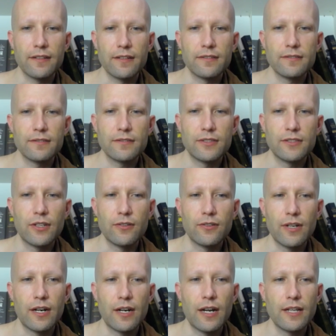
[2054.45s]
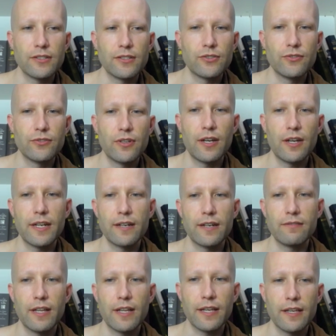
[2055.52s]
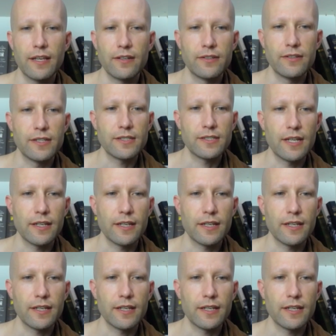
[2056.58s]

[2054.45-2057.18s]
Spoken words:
No, arahants do not have liking or disliking.